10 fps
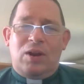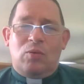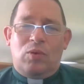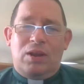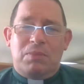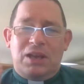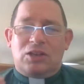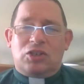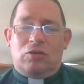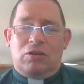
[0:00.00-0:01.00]
when we
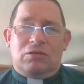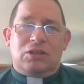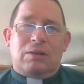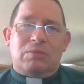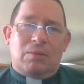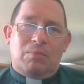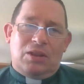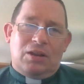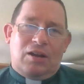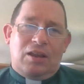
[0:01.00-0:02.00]
meet on September
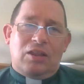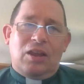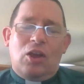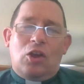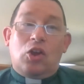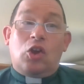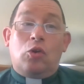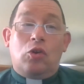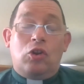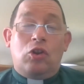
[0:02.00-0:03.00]
the 9th,
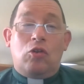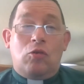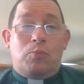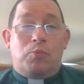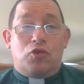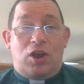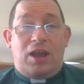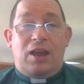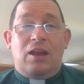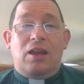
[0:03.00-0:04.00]
could you
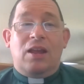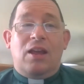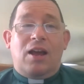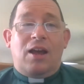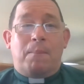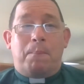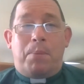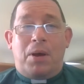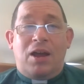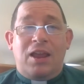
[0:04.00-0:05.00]
bring a
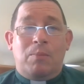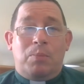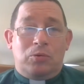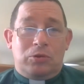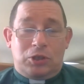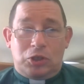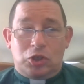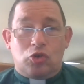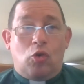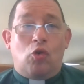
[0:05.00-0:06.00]
Bible
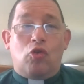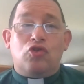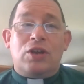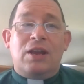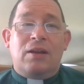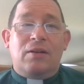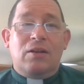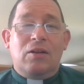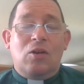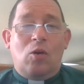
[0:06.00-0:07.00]
story
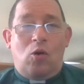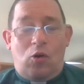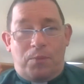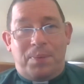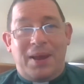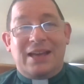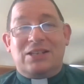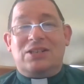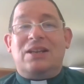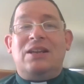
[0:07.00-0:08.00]
or
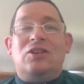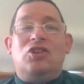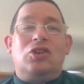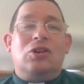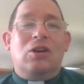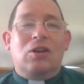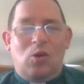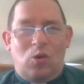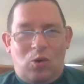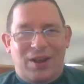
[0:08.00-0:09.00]
passage
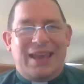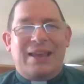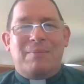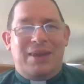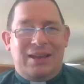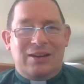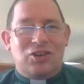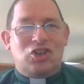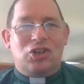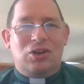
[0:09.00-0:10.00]
or
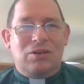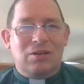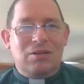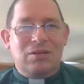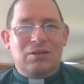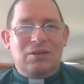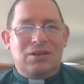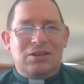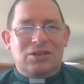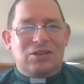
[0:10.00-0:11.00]
image,
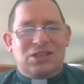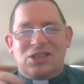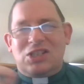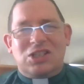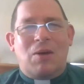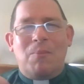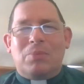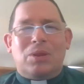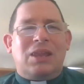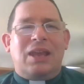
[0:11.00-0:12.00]

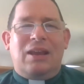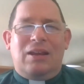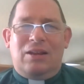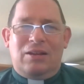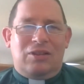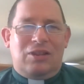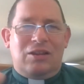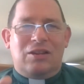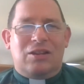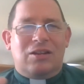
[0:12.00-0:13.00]
something that